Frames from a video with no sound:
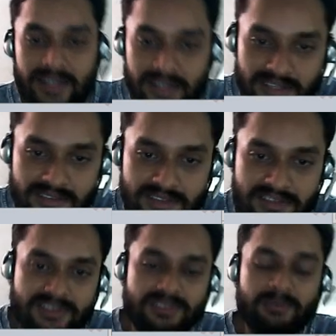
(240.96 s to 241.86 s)
Here this is
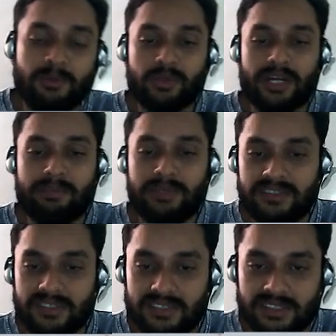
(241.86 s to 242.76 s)
blue. That means
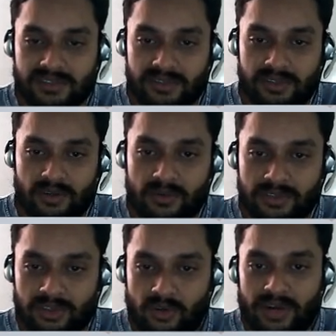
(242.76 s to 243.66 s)
this is your
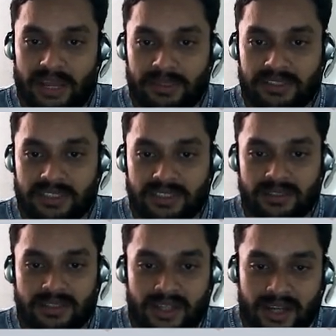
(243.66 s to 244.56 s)
strong dimension,
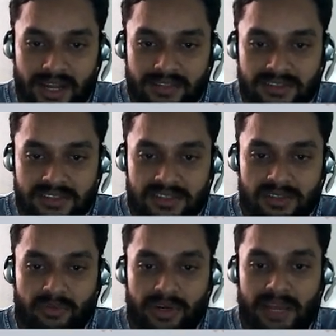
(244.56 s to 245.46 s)
and this is your
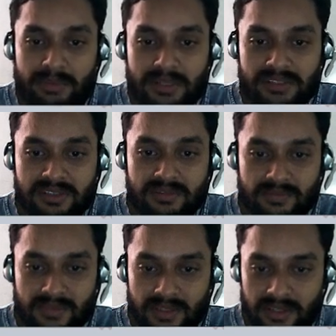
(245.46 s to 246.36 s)
weak dimension.
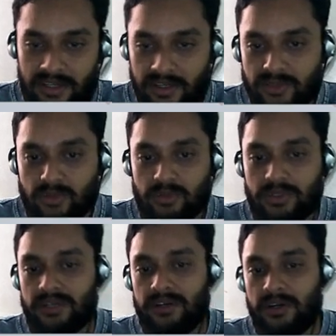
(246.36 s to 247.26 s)
It should
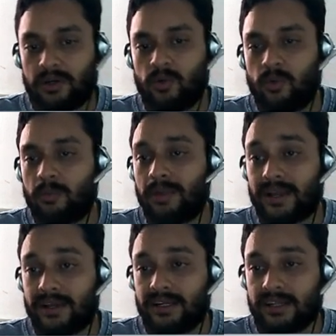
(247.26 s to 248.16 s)
turn into black
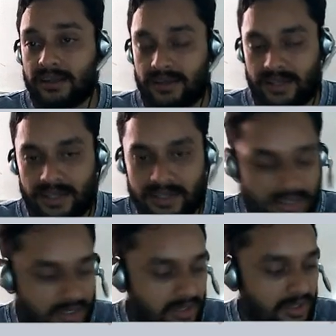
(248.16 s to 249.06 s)
color, correct,
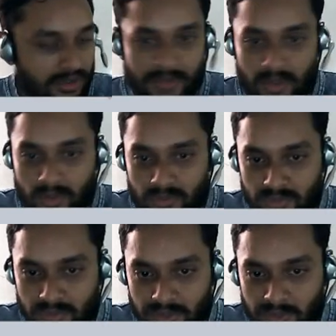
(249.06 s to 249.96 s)
because
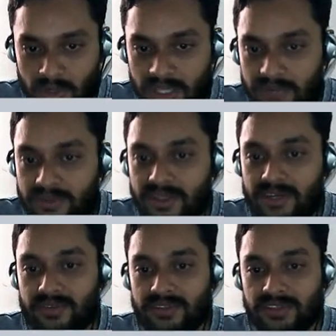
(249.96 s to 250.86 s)
we have not given the
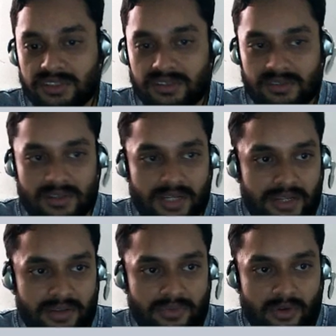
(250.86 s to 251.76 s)
references. Like
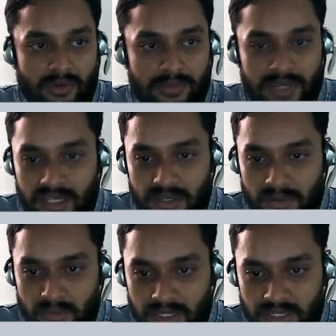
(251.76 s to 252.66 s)
from here to
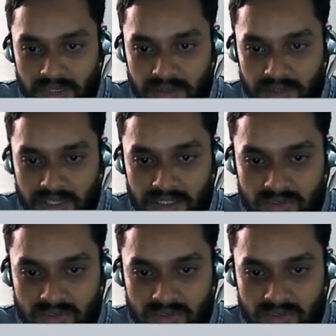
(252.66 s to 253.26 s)
here it is